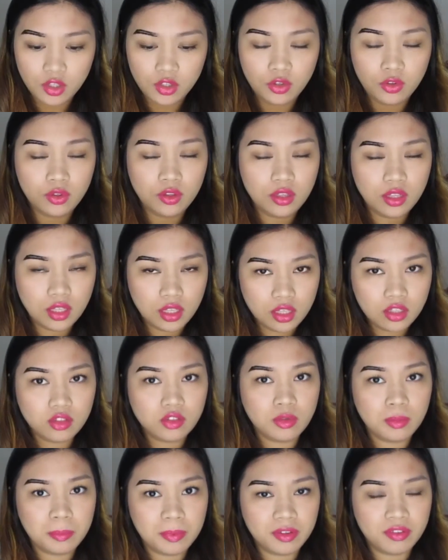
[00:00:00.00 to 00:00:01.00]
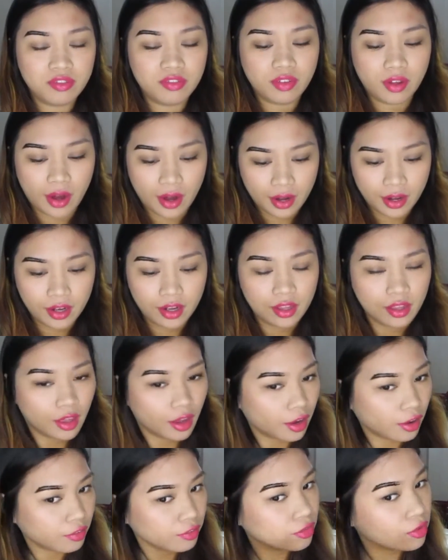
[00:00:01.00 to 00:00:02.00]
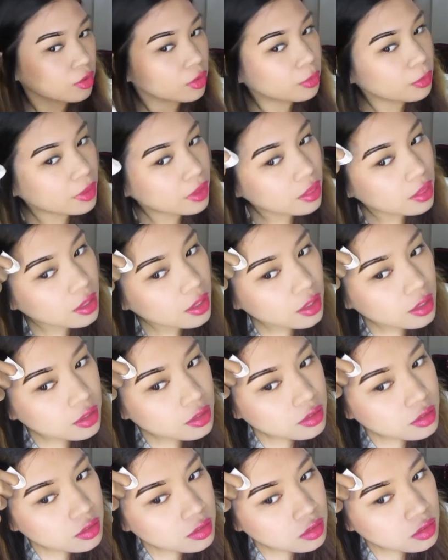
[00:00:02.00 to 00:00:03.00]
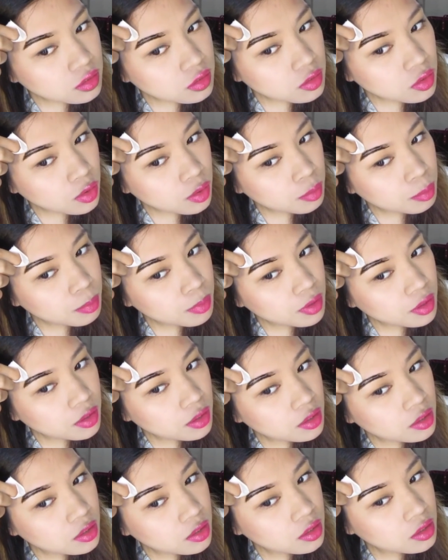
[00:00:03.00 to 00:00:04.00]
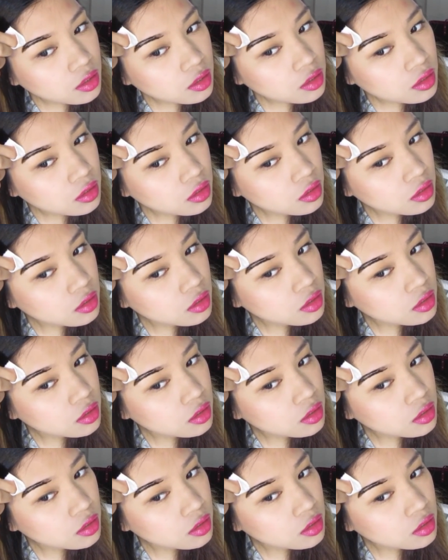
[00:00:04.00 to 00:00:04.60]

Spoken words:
You need to be very careful with this. Sobrang...